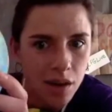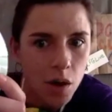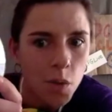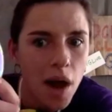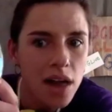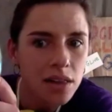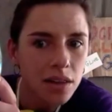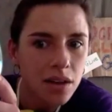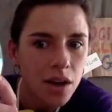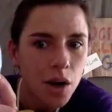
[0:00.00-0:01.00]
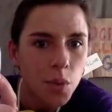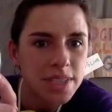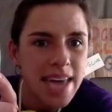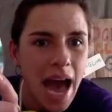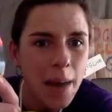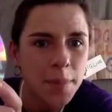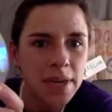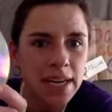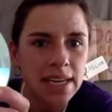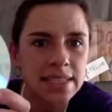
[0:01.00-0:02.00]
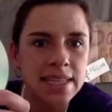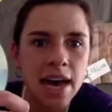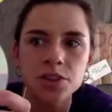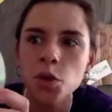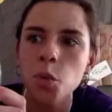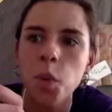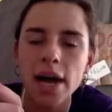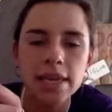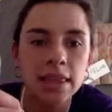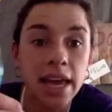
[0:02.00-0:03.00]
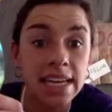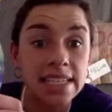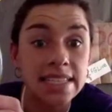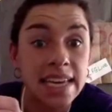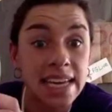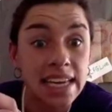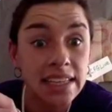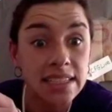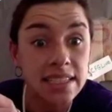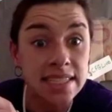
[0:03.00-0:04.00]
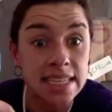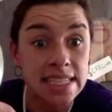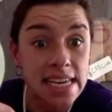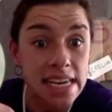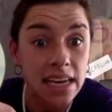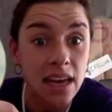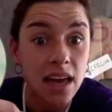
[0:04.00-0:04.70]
Well, what's happening is that the white light is hitting the CD,